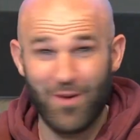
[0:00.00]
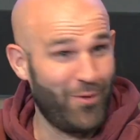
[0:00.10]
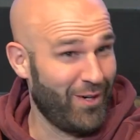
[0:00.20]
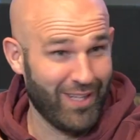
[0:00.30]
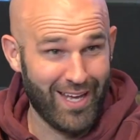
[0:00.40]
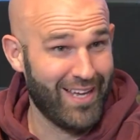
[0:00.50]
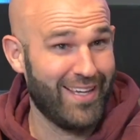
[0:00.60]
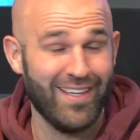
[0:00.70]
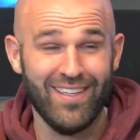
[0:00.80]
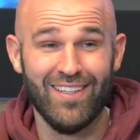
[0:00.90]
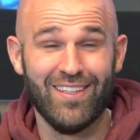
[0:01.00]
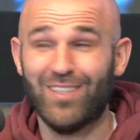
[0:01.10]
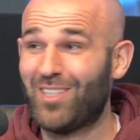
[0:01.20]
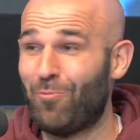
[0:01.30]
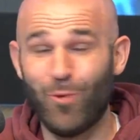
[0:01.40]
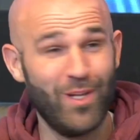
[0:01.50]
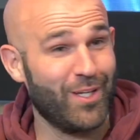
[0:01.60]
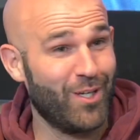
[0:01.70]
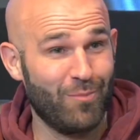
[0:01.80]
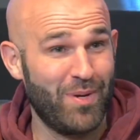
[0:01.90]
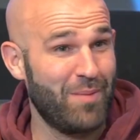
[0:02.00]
100%. Yeah, we've had a bunch of people on.